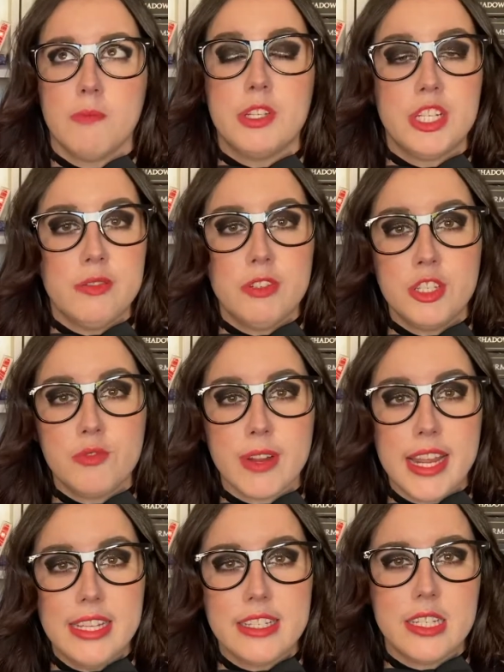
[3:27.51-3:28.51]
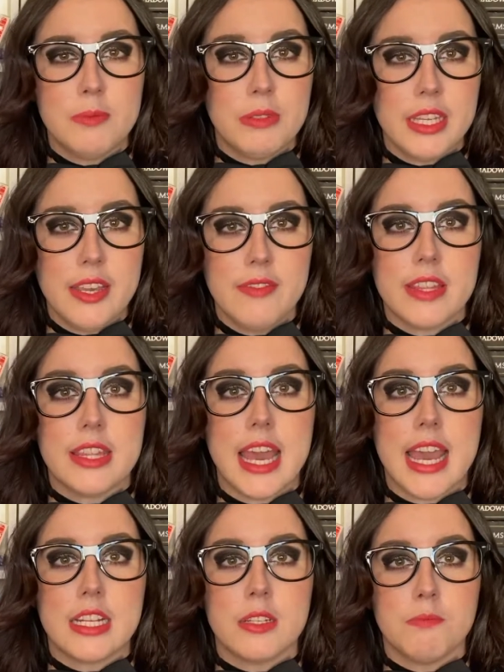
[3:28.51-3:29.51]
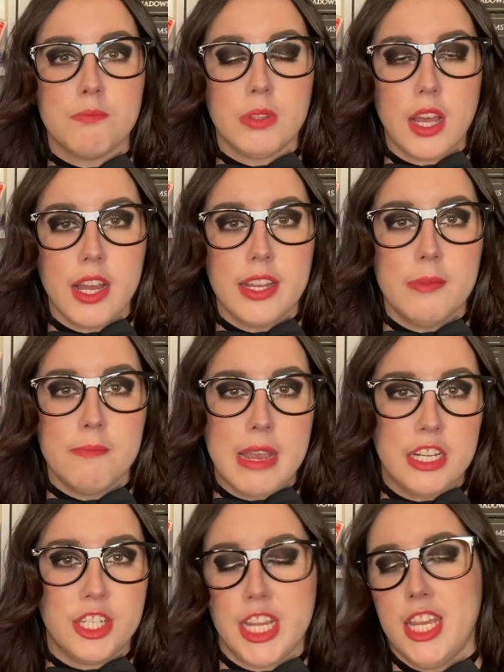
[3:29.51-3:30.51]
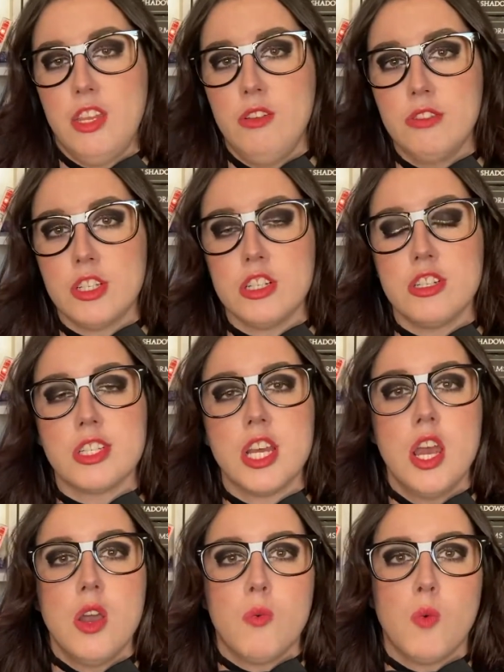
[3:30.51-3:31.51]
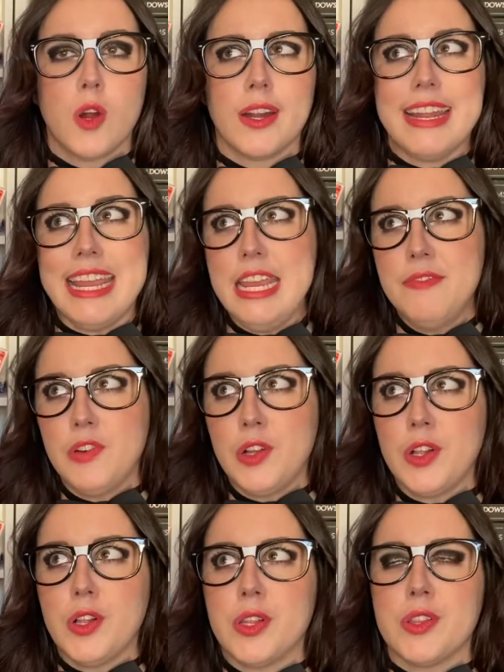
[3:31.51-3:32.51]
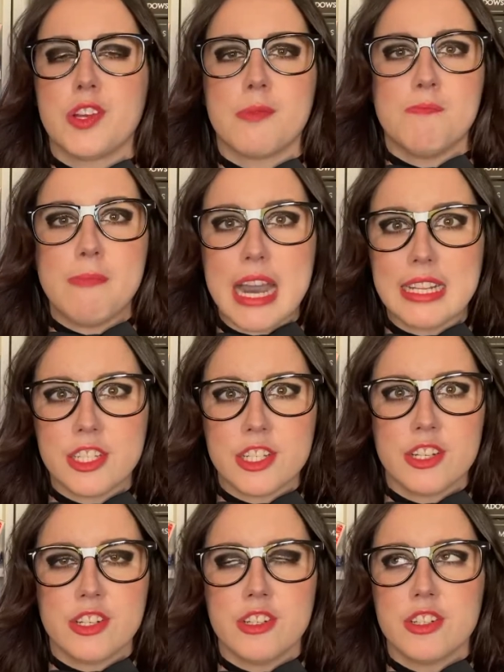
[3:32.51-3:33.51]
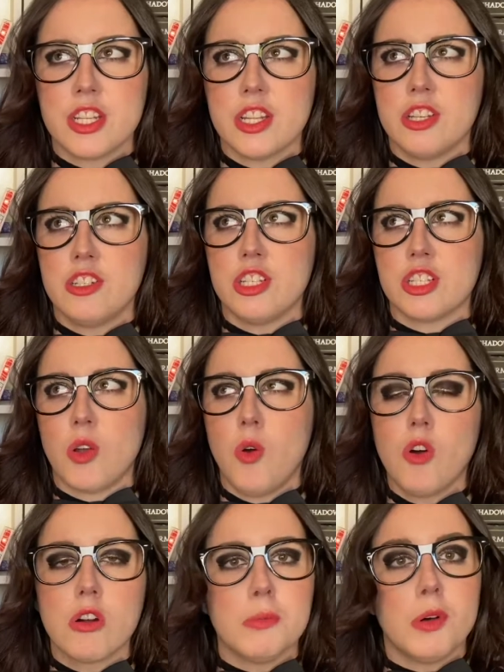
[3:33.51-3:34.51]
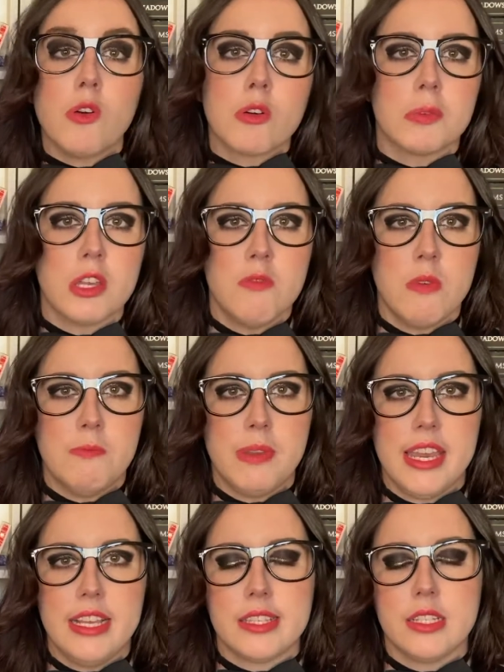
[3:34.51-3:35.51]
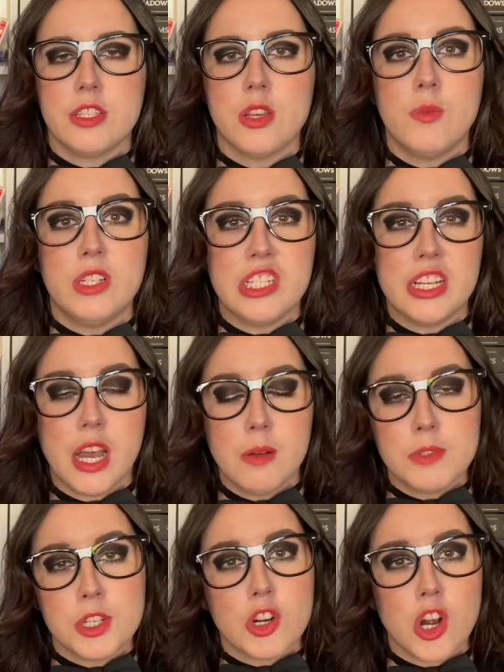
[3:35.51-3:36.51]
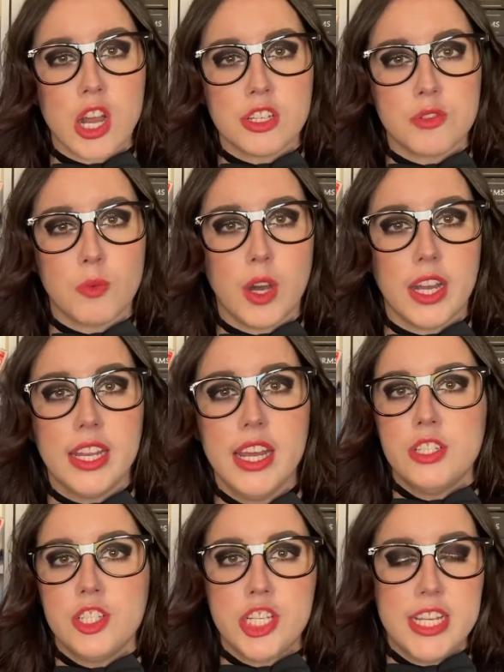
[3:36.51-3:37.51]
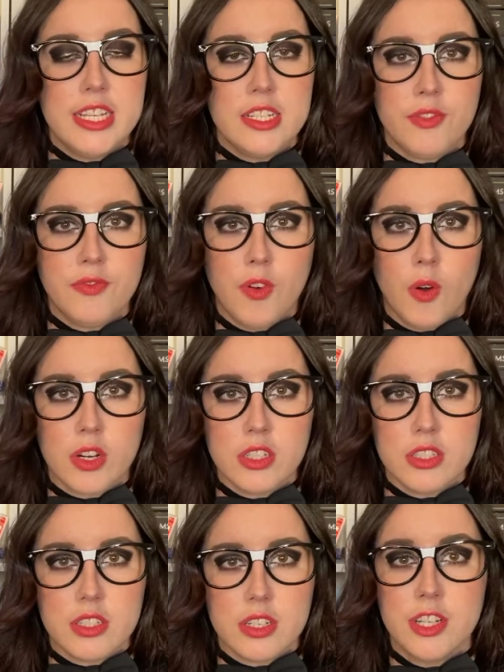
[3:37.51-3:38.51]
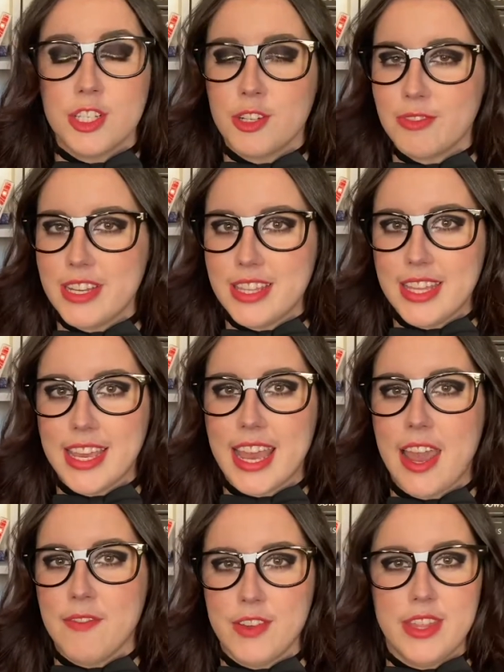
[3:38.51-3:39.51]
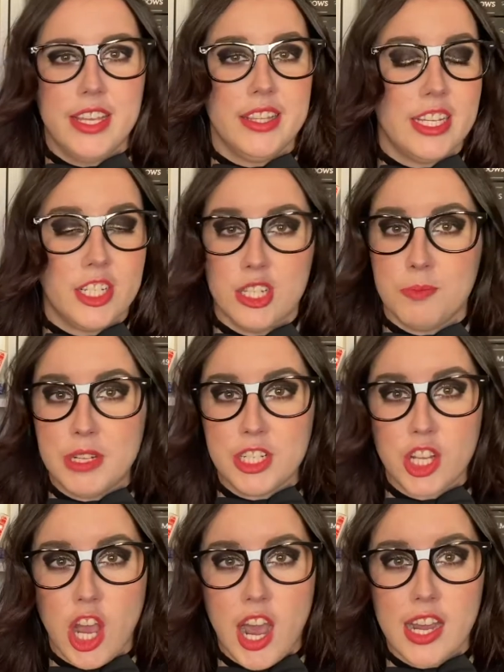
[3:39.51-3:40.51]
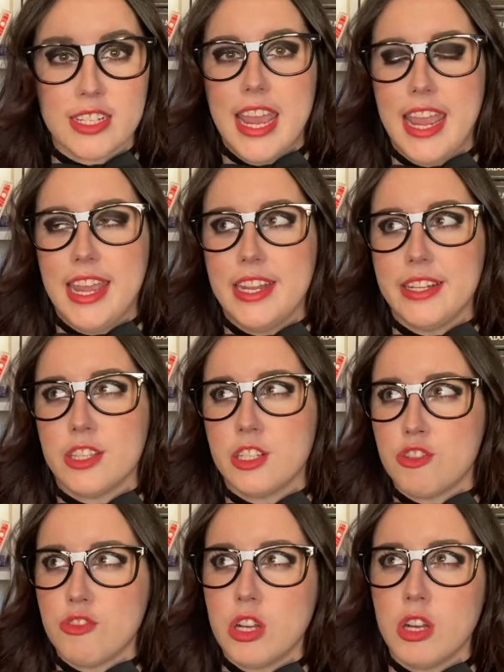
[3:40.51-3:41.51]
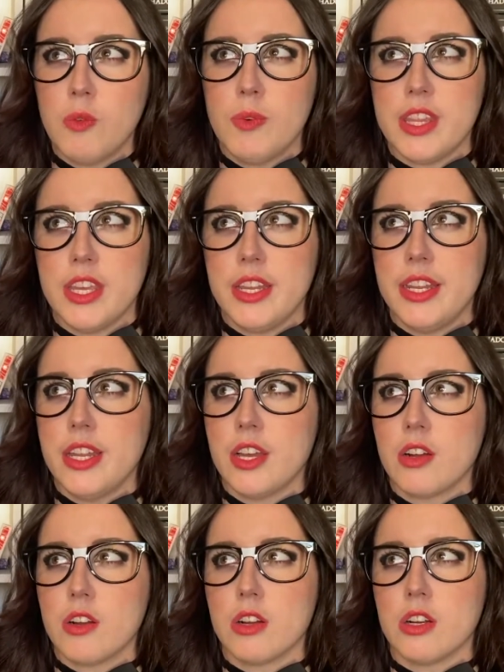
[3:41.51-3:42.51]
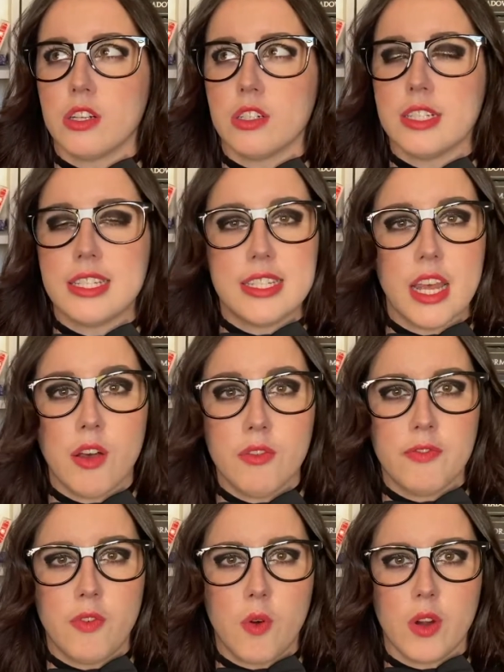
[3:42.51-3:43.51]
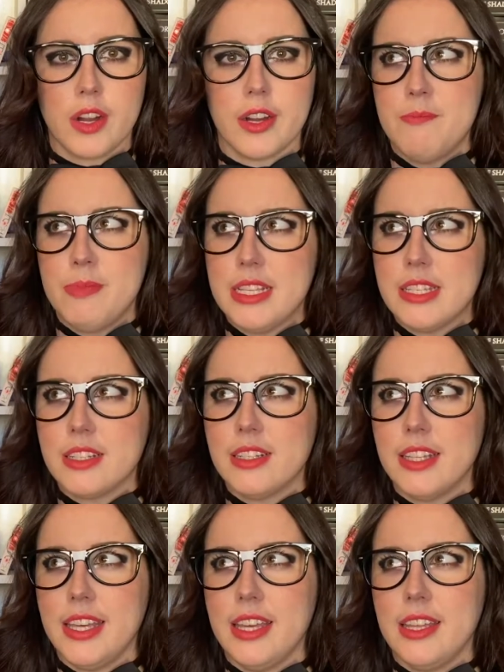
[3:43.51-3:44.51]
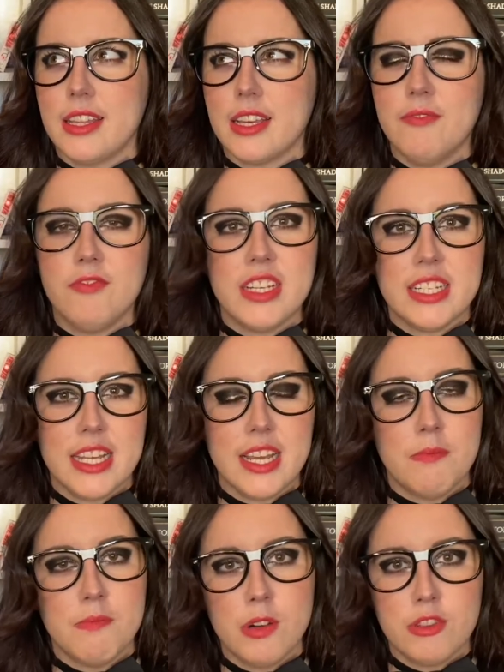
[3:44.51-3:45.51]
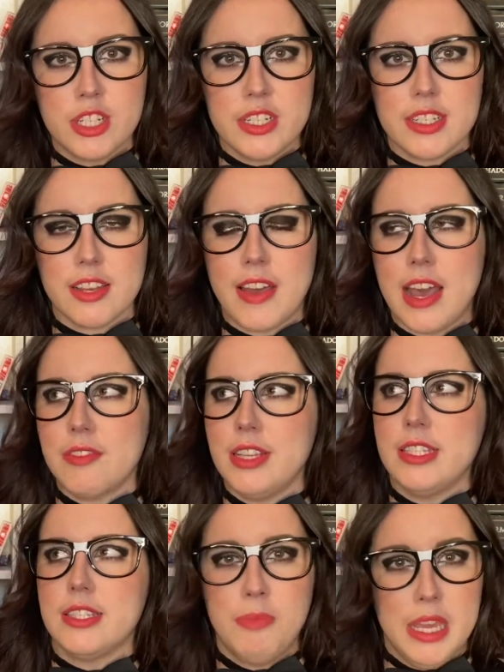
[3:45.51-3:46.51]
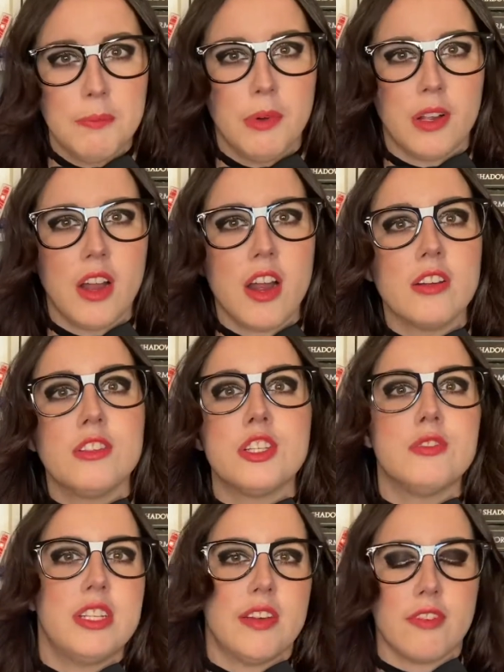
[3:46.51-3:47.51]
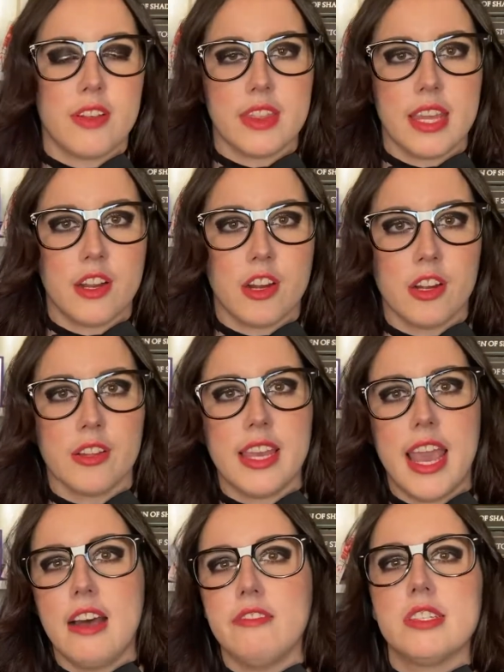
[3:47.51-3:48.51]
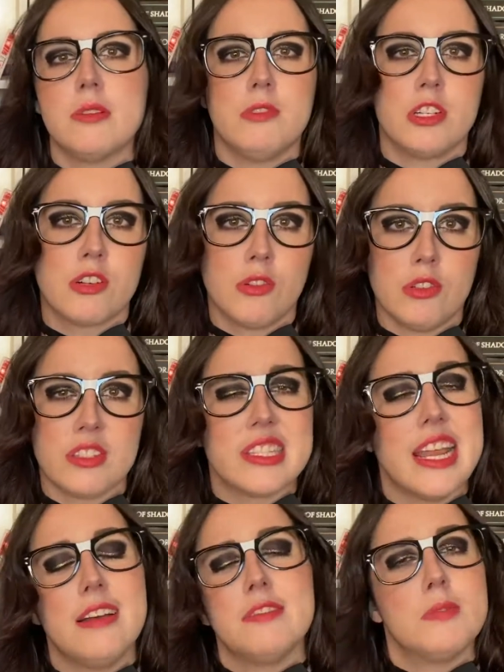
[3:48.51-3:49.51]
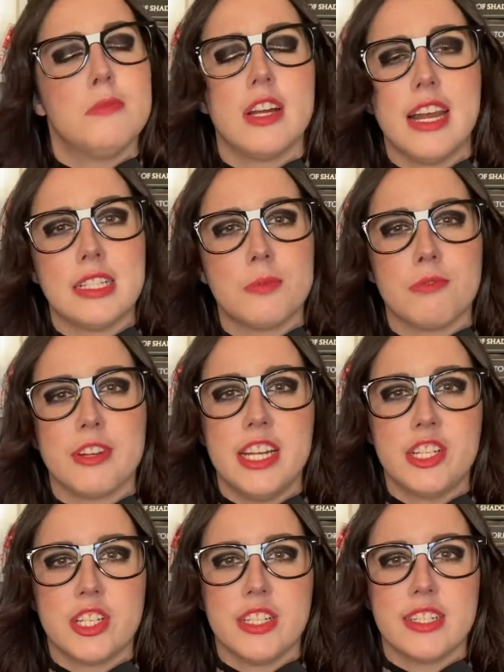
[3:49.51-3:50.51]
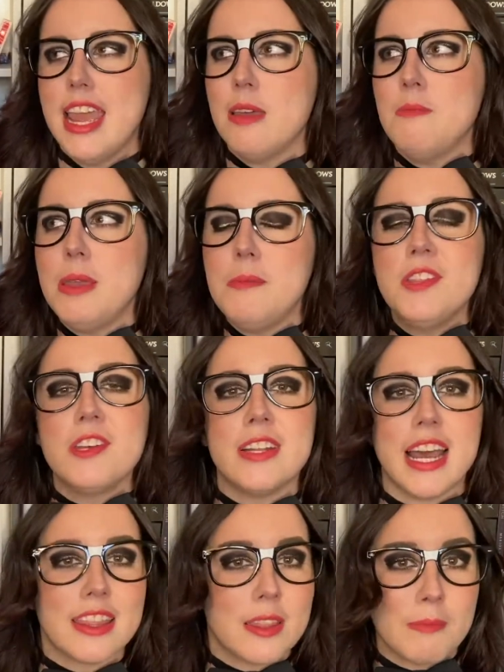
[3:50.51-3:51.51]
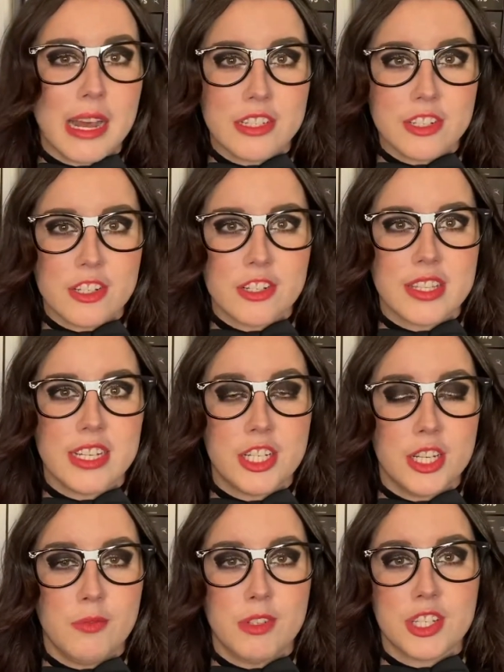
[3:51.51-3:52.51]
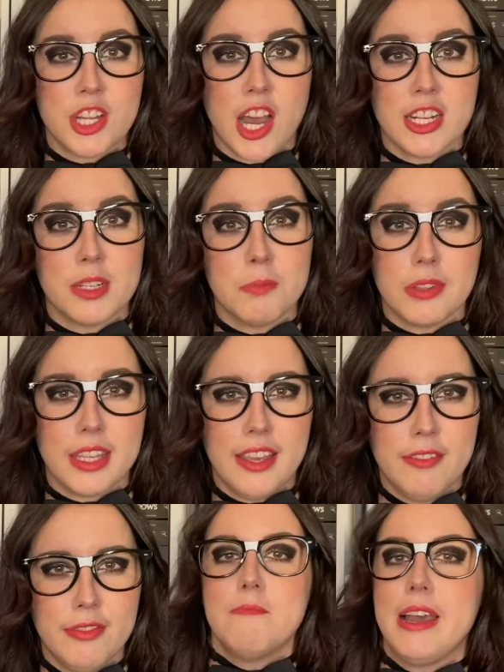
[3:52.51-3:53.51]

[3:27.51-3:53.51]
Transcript: But she was raised to believe that blood magic users were evil, they're monsters, they're just horrible, horrible human beings. And so when she comes across one, she is forced to rethink everything that she's been taught, and the struggle within herself for basically the conflicting emotions of how these people aren't so different than her. They have similar goals, they have similar aspirations, and maybe they're not the monsters that she was taught to believe.